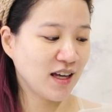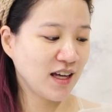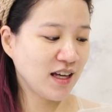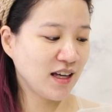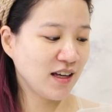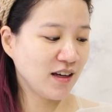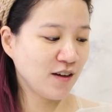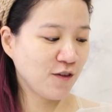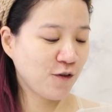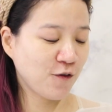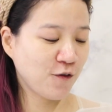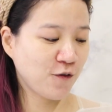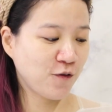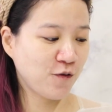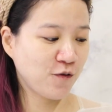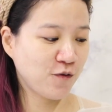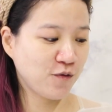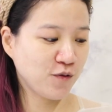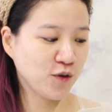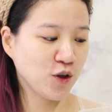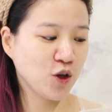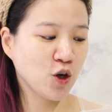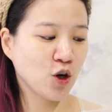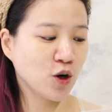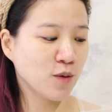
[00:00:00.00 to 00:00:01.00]

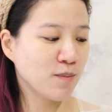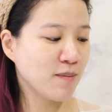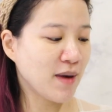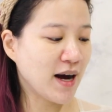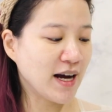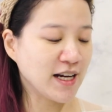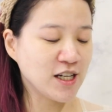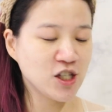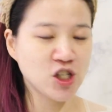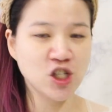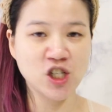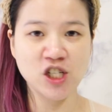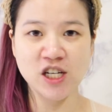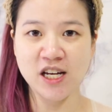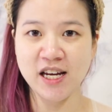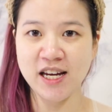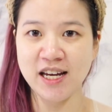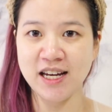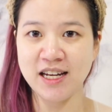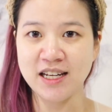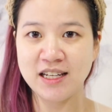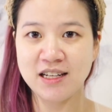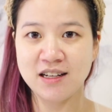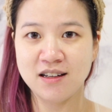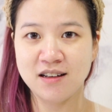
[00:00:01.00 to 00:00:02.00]
If you're my
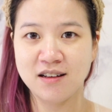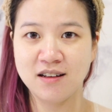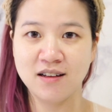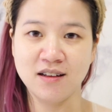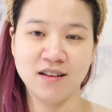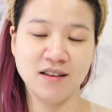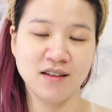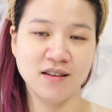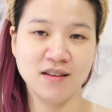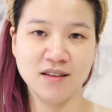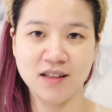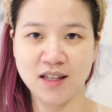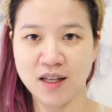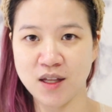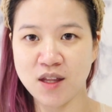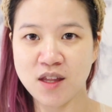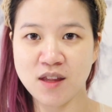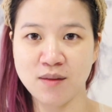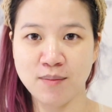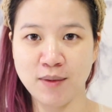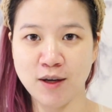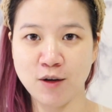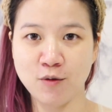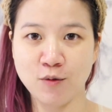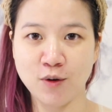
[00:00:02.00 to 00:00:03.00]
shade,
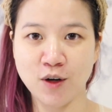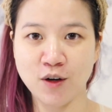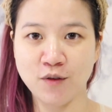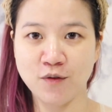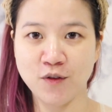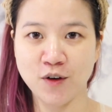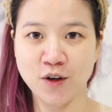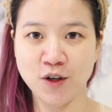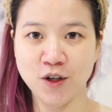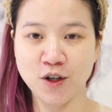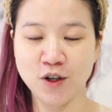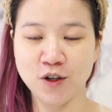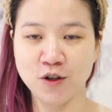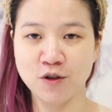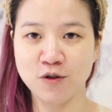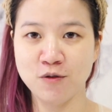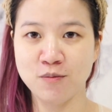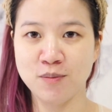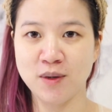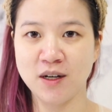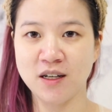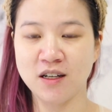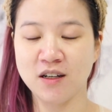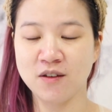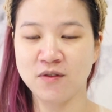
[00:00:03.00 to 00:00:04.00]
this may work for
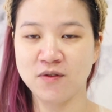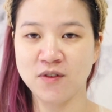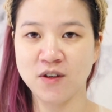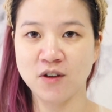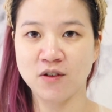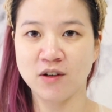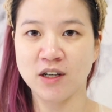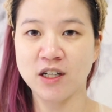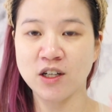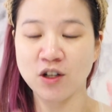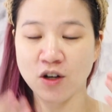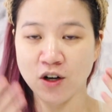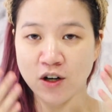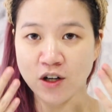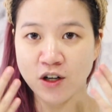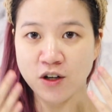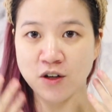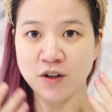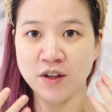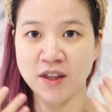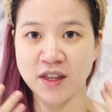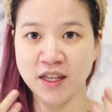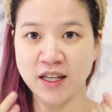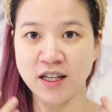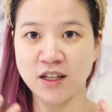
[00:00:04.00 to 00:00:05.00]
you, but if you're a
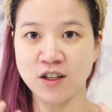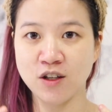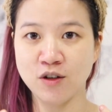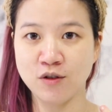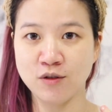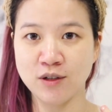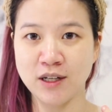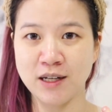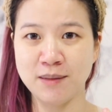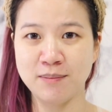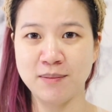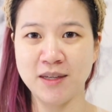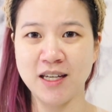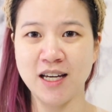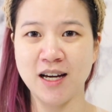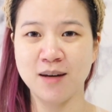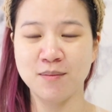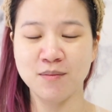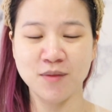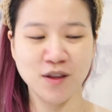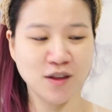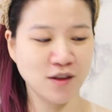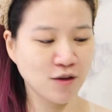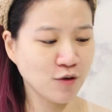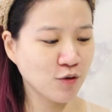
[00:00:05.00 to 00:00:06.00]
darker skin tone than me,
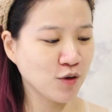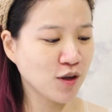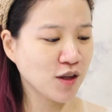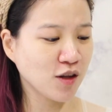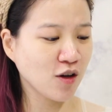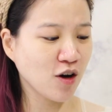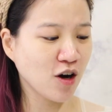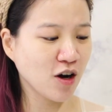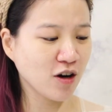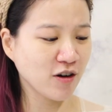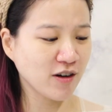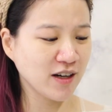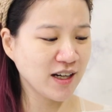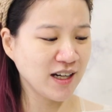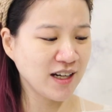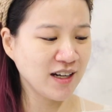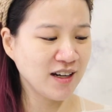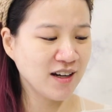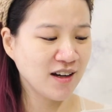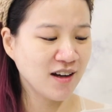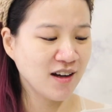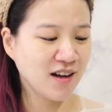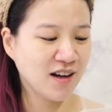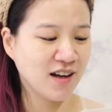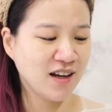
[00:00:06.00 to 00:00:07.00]
I'm so sorry.
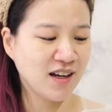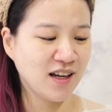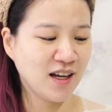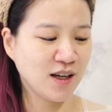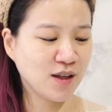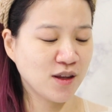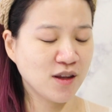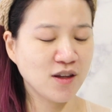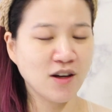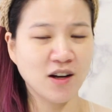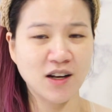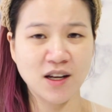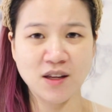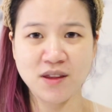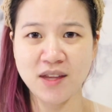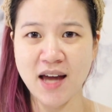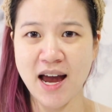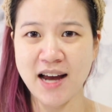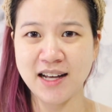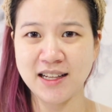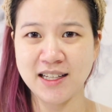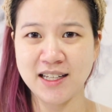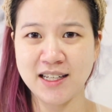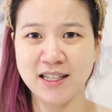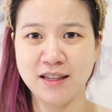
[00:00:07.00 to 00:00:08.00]
It's not
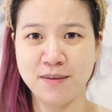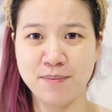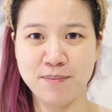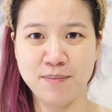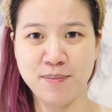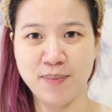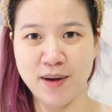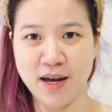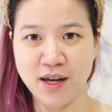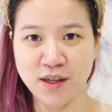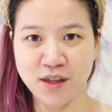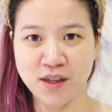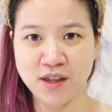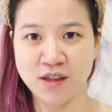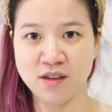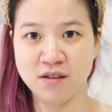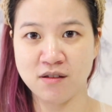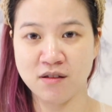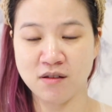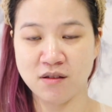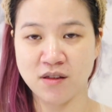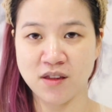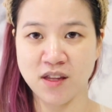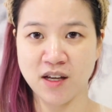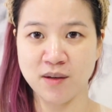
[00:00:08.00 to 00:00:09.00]
exactly the
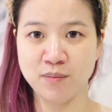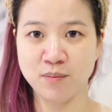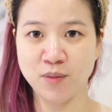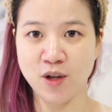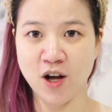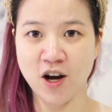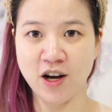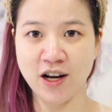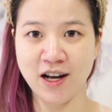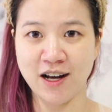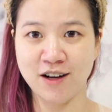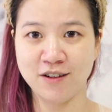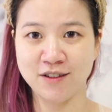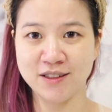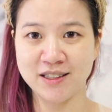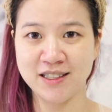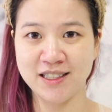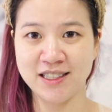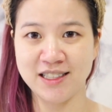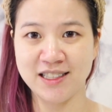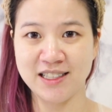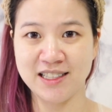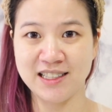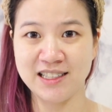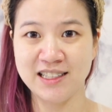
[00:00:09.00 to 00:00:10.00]
best sunblock out
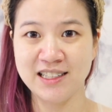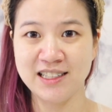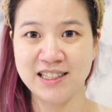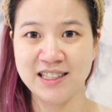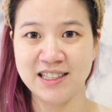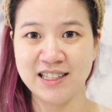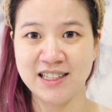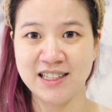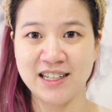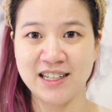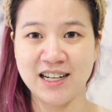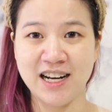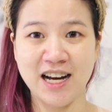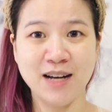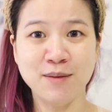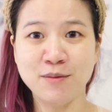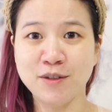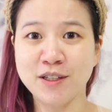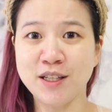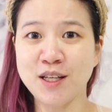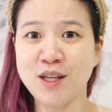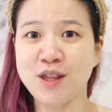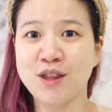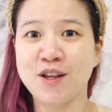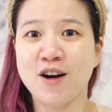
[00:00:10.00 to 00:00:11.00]
there. I'm
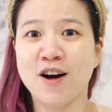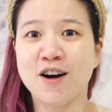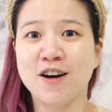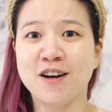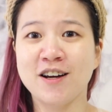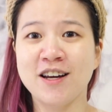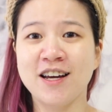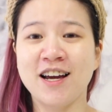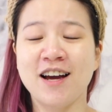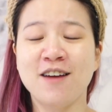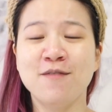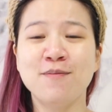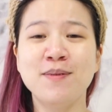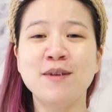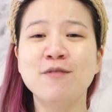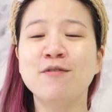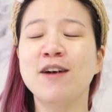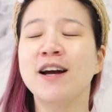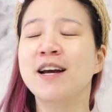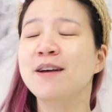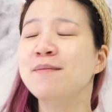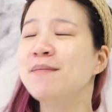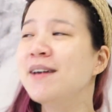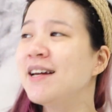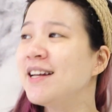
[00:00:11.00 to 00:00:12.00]
really sorry. I've been
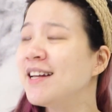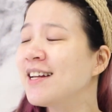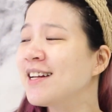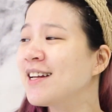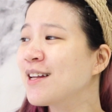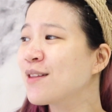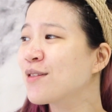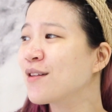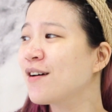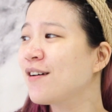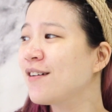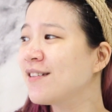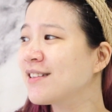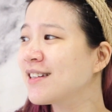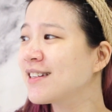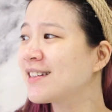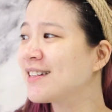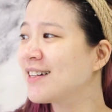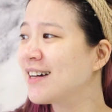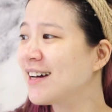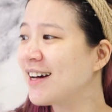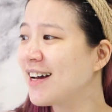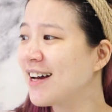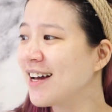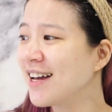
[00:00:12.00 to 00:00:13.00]
recommending this all the
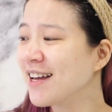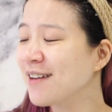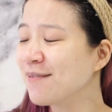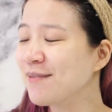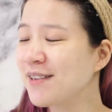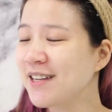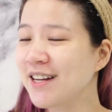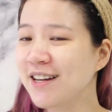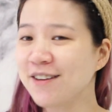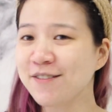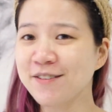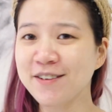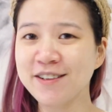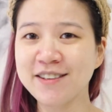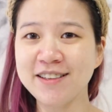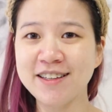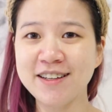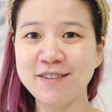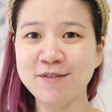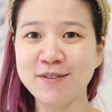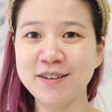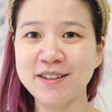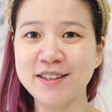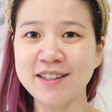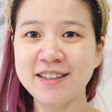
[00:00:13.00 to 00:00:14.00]
time and I
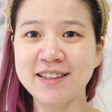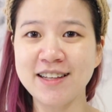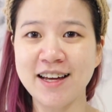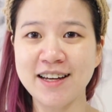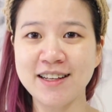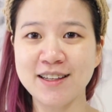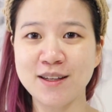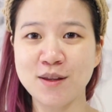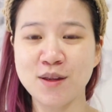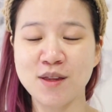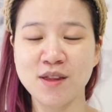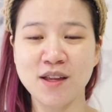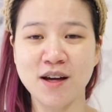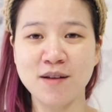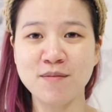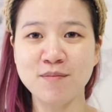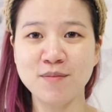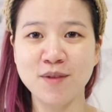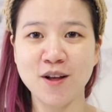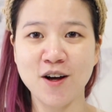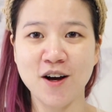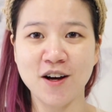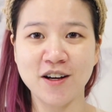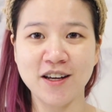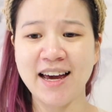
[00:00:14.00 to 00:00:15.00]
really like the
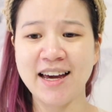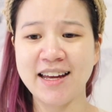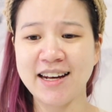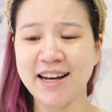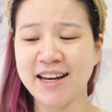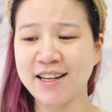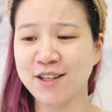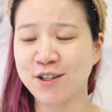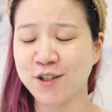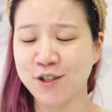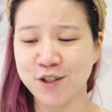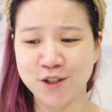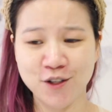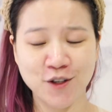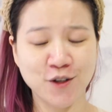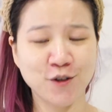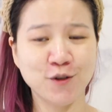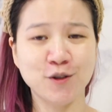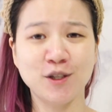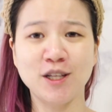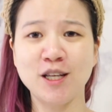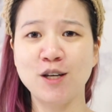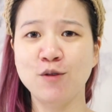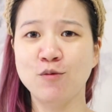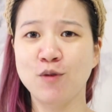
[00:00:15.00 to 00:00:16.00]
sunblock, and I
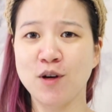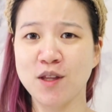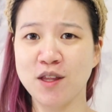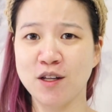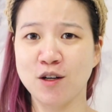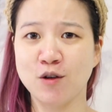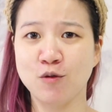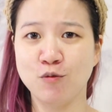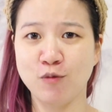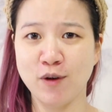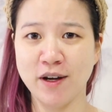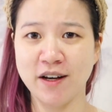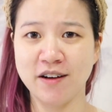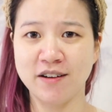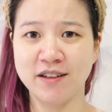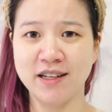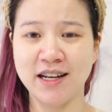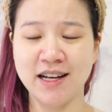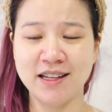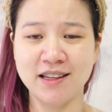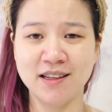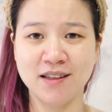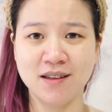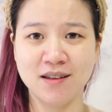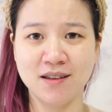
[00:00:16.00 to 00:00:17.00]
totally wasn't aware
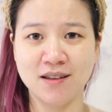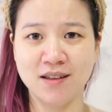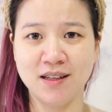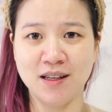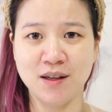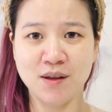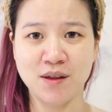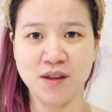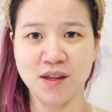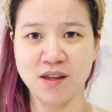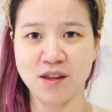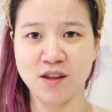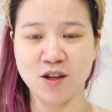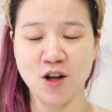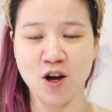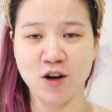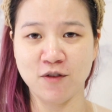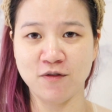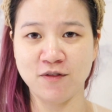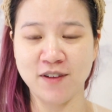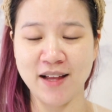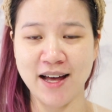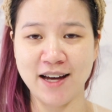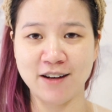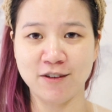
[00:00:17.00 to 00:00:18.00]
that this is
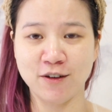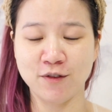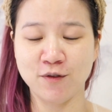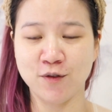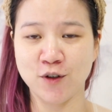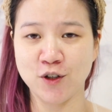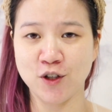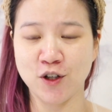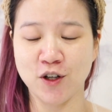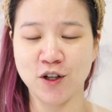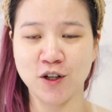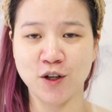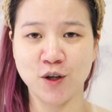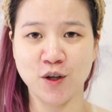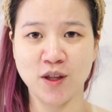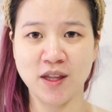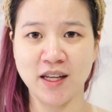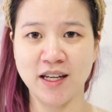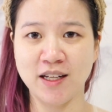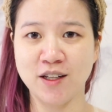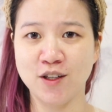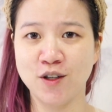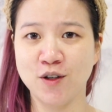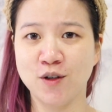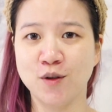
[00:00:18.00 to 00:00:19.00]
not flattering for darker
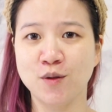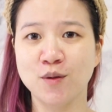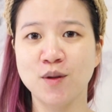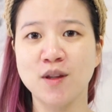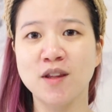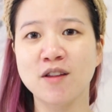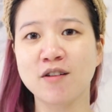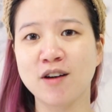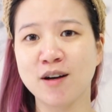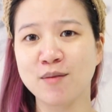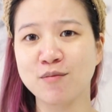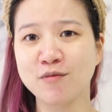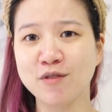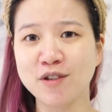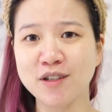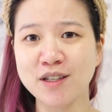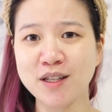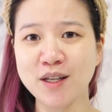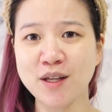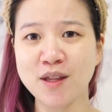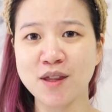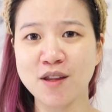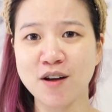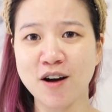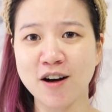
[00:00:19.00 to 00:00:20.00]
skin tones, so I'm
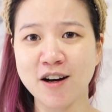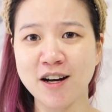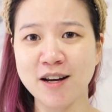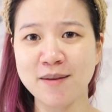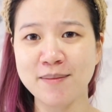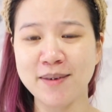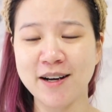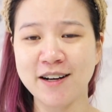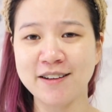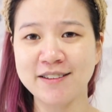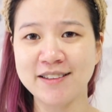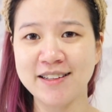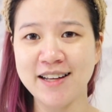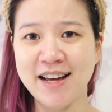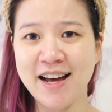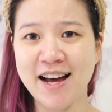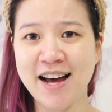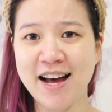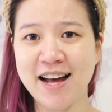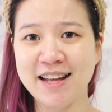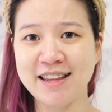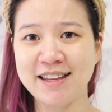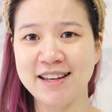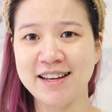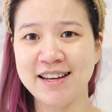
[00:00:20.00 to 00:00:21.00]
really sorry about
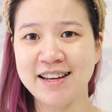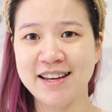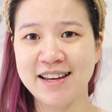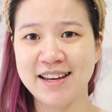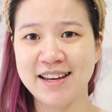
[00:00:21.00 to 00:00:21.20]
that.